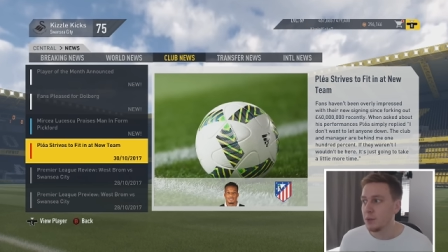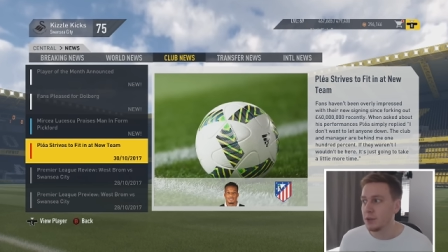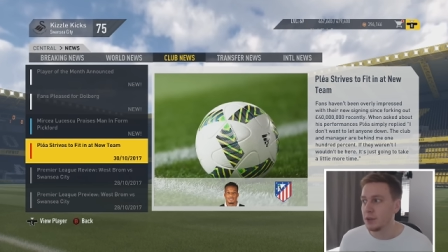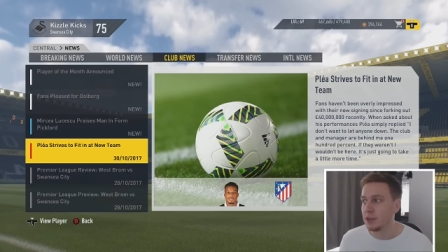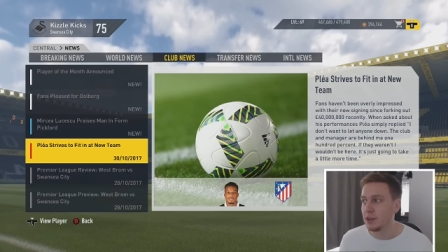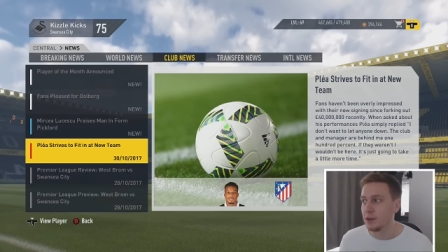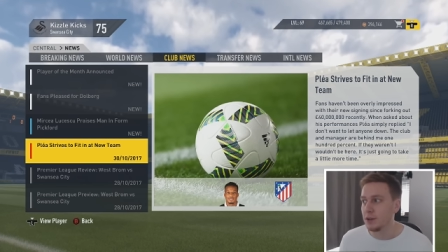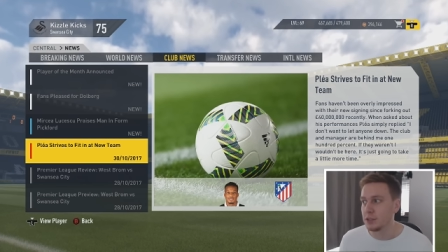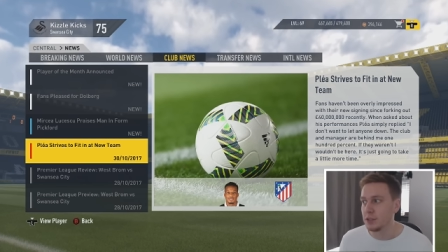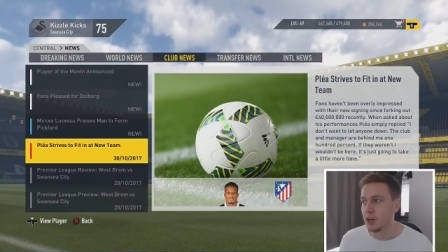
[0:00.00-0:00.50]

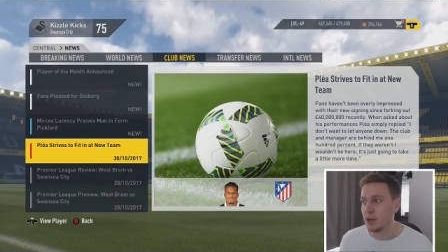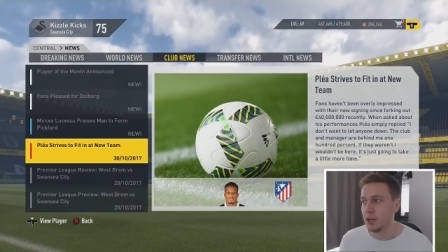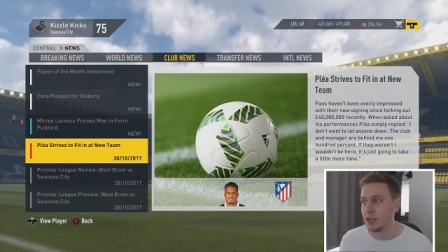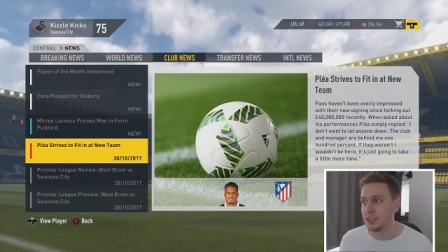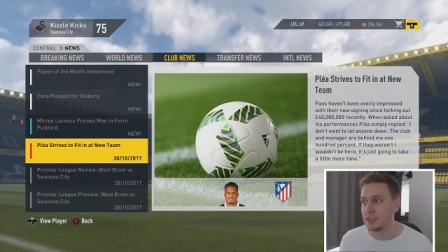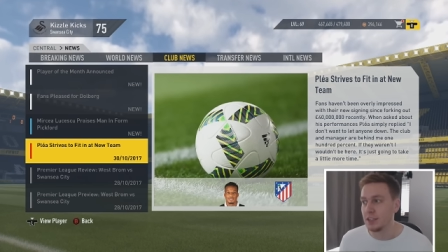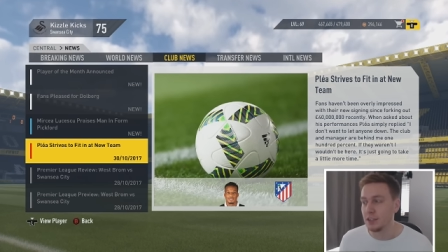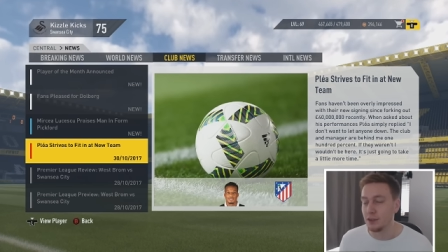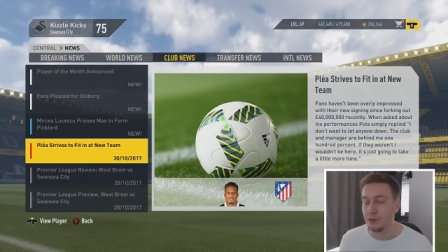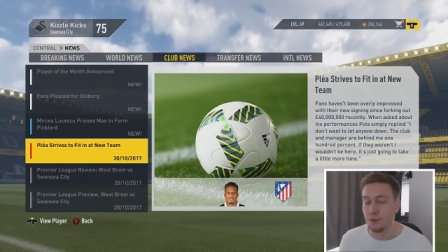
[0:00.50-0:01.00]
with the new
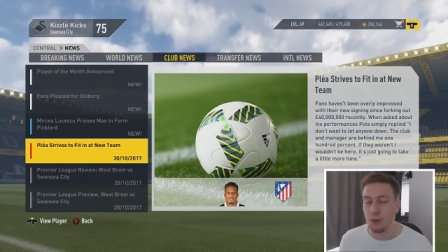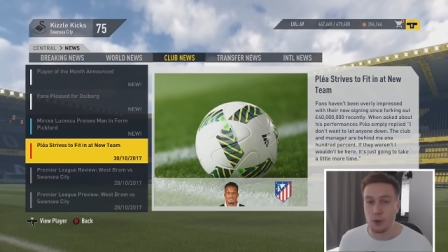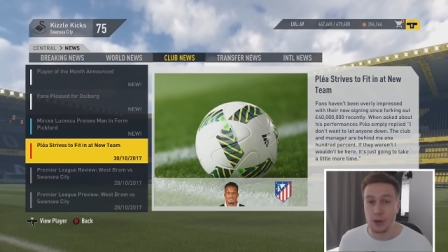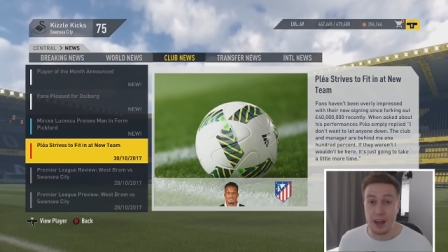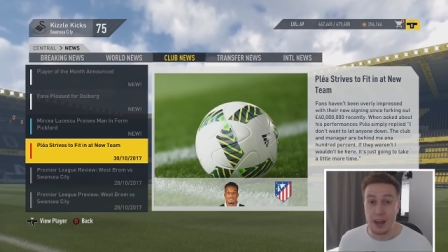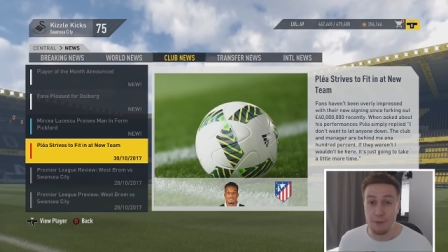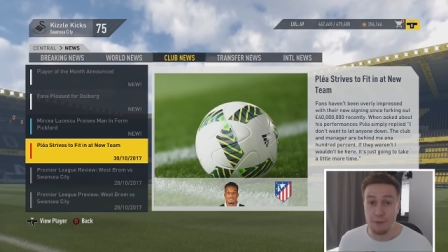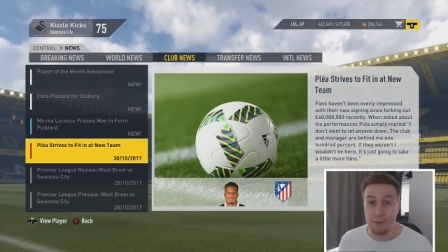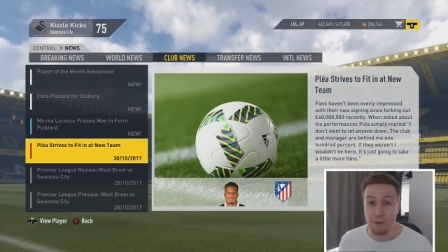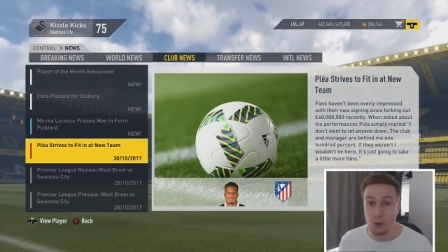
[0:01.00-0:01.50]
signing since
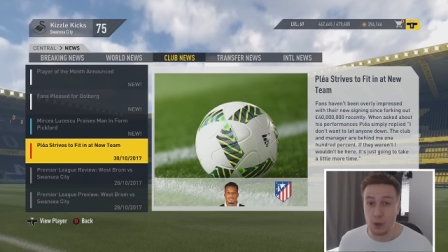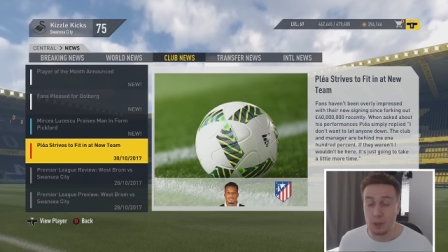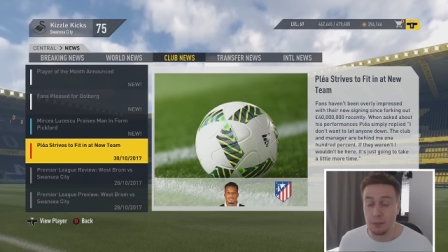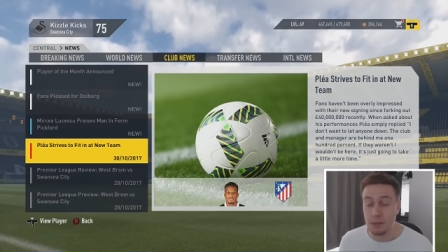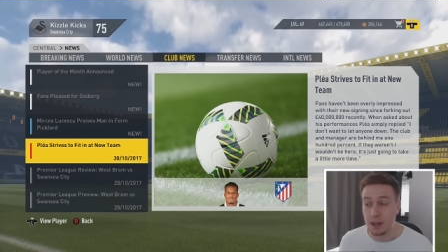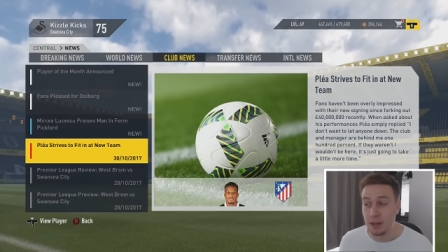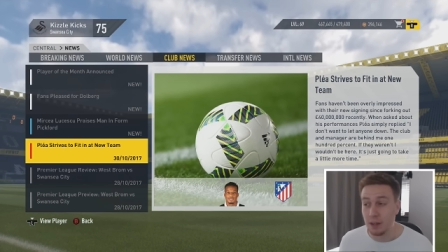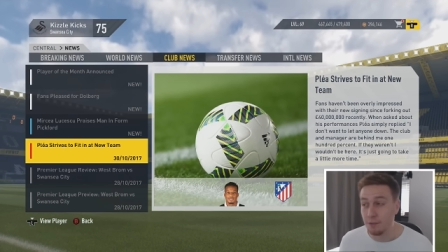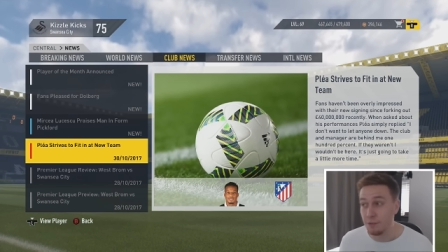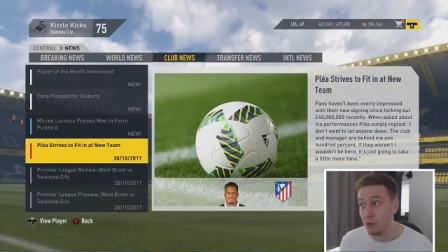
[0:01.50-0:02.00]
forking out forty
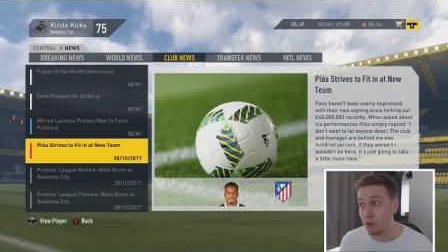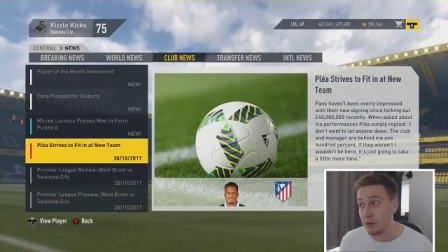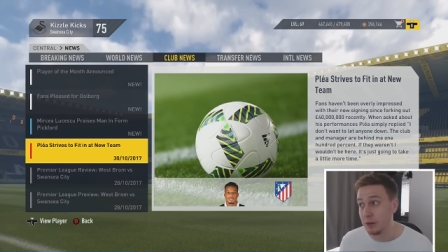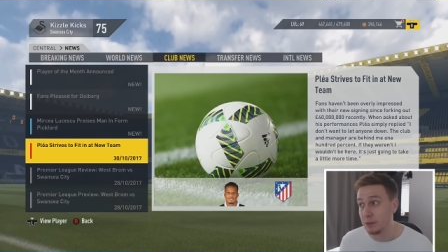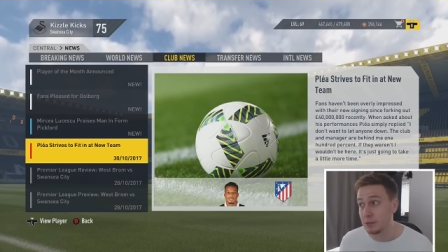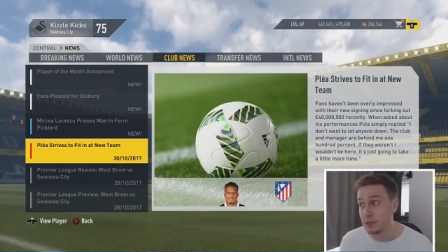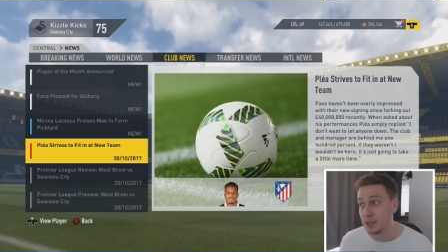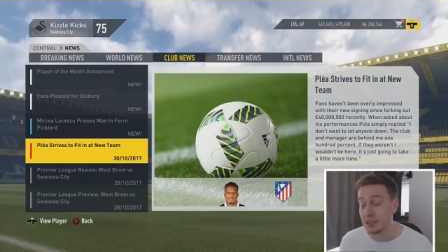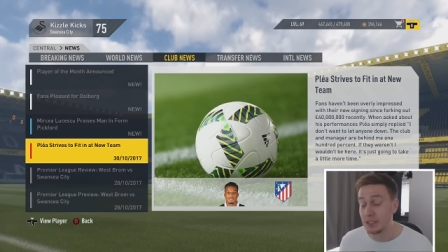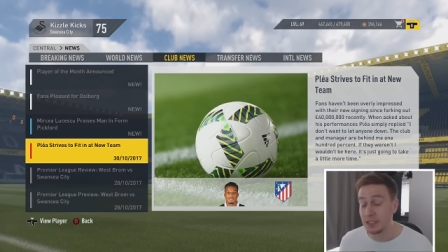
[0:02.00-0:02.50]
million for
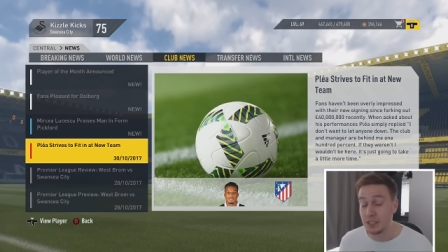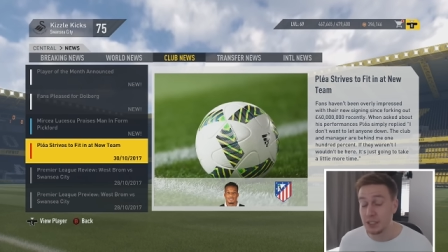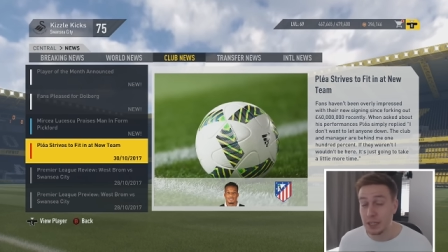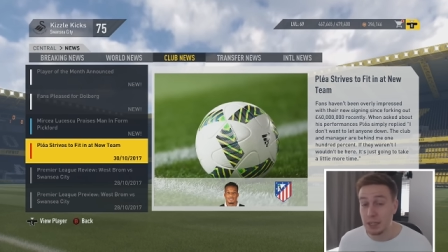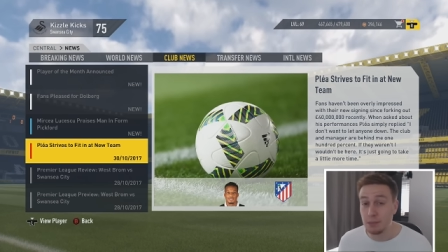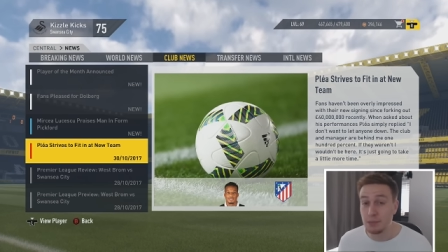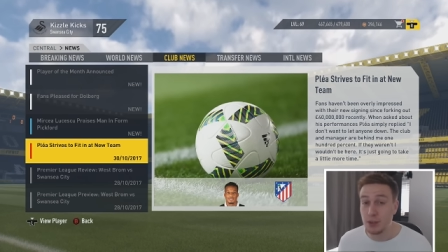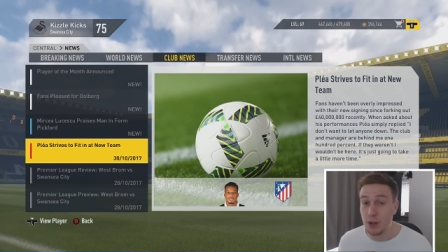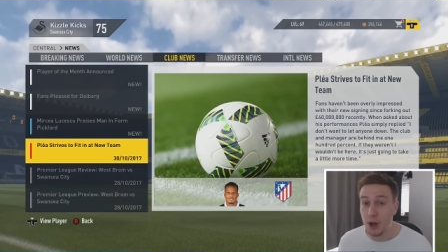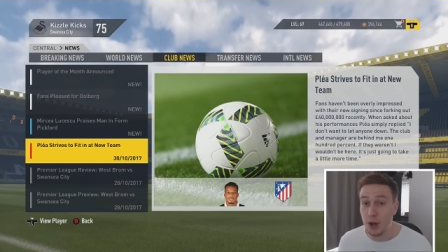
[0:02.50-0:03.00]
him, so it
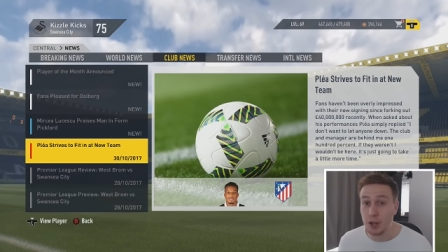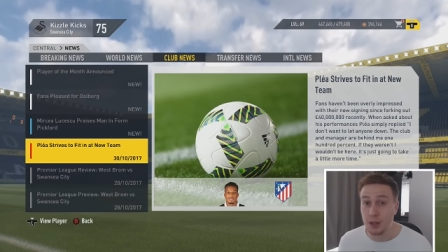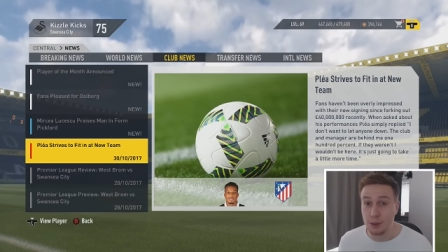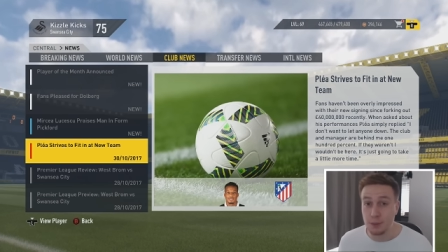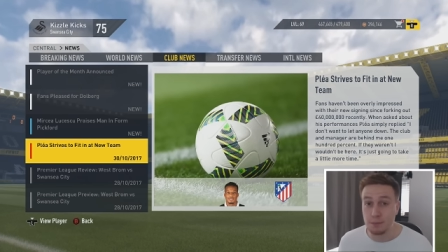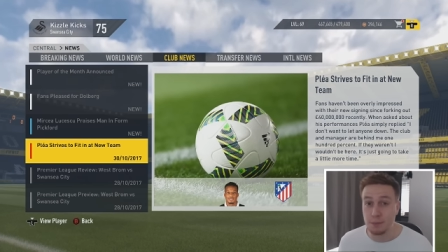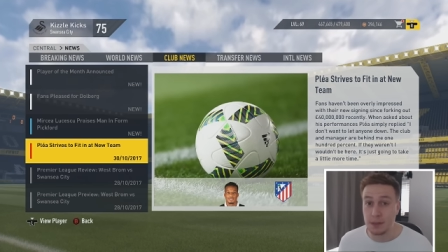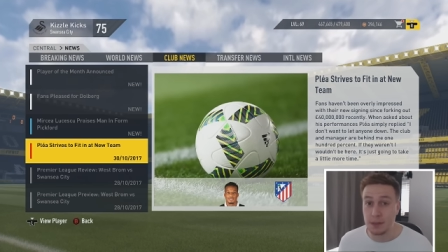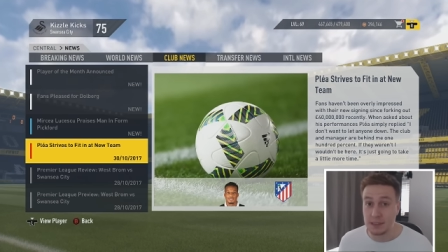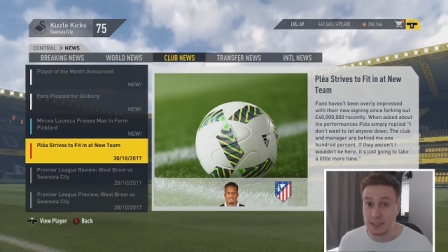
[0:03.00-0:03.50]
seems like
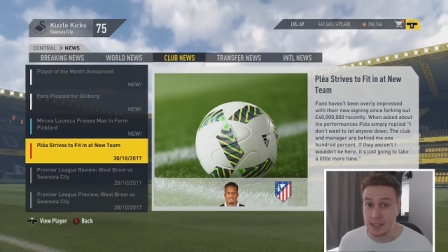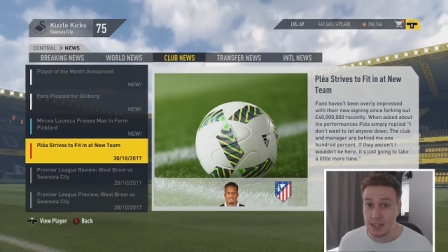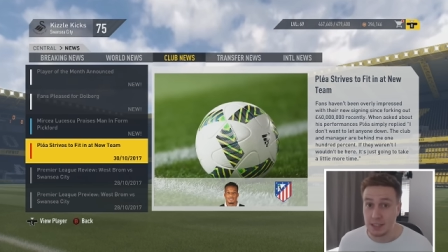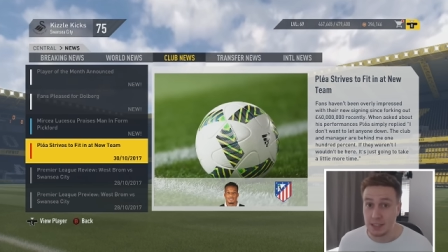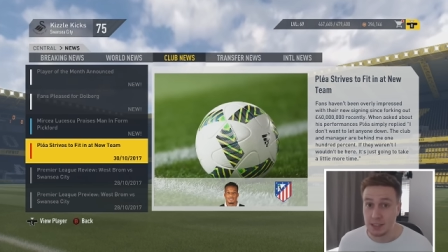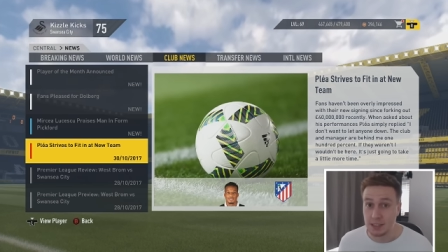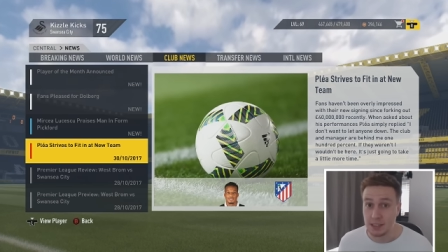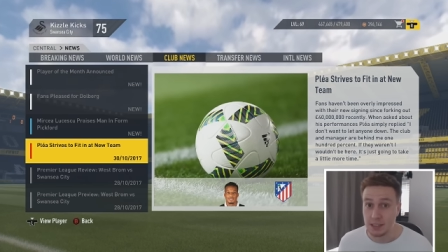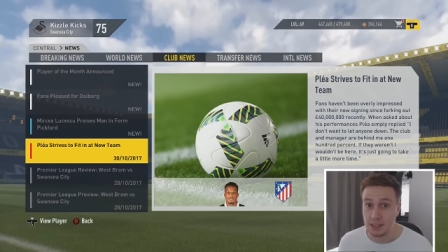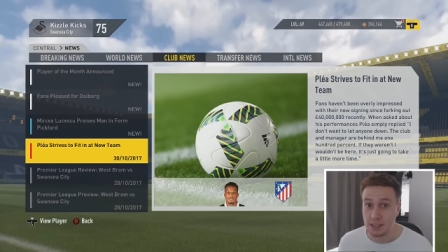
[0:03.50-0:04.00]
good
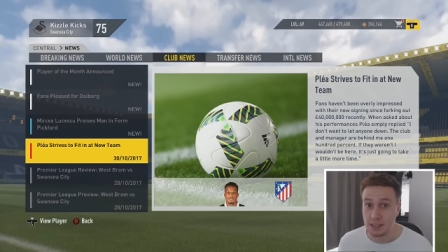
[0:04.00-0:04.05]
business.